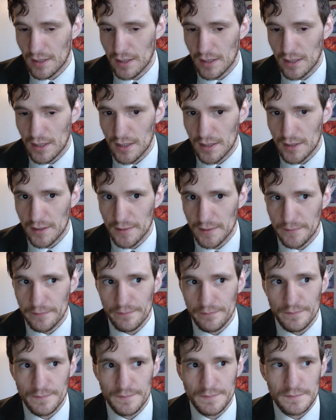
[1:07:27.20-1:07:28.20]
I
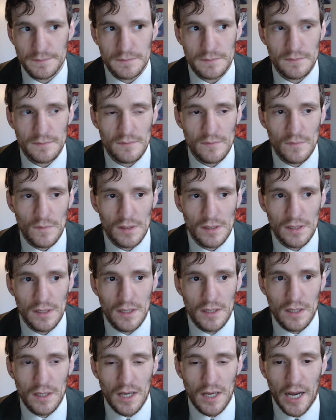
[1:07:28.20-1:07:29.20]

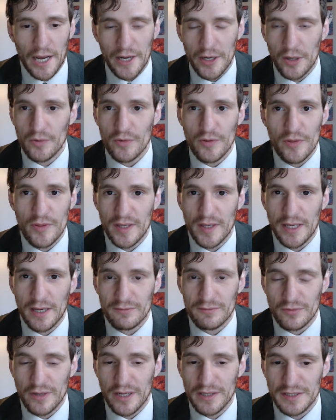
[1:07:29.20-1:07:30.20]
don't think
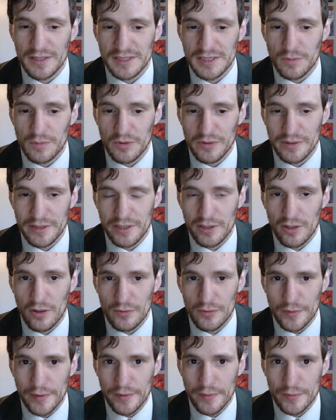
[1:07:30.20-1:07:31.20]
I've read the Cimmerillion all
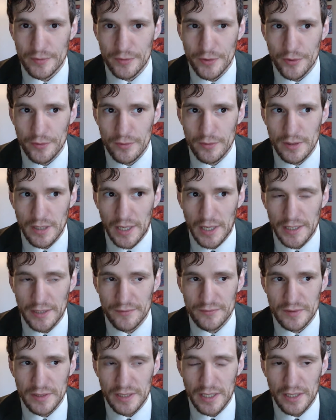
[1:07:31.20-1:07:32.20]
the way through. I
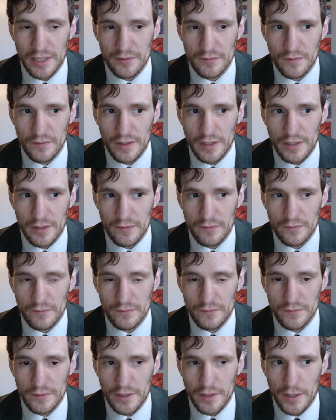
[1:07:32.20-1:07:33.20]
definitely have
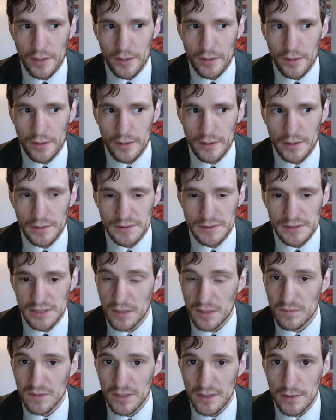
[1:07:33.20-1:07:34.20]

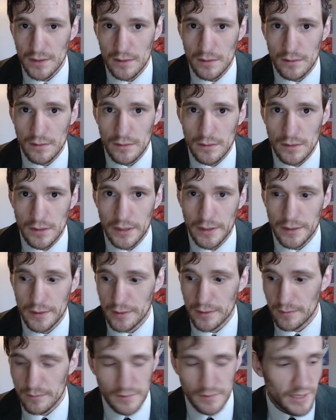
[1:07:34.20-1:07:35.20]
skimmed it.
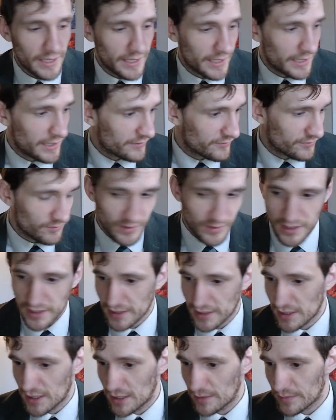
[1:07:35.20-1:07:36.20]
I have my
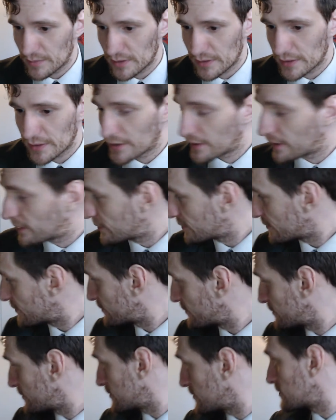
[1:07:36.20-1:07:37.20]
copy of
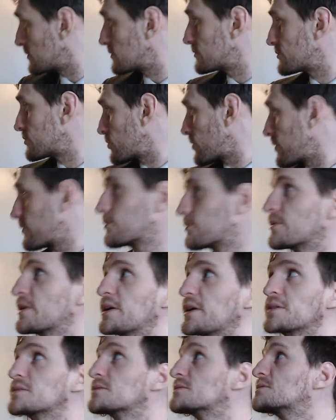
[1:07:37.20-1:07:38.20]
Lord of the
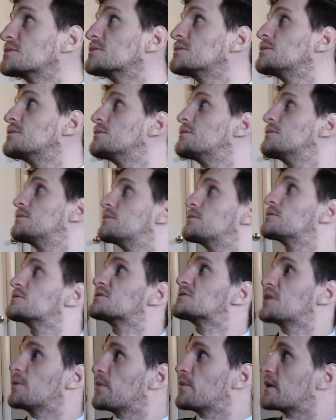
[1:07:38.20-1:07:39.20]
Rings
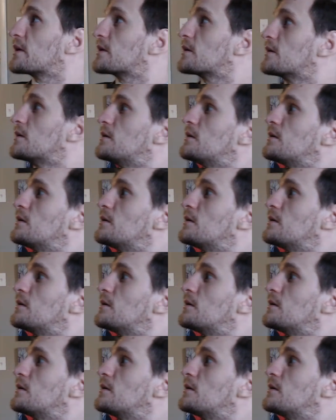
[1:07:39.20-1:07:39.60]
somewhere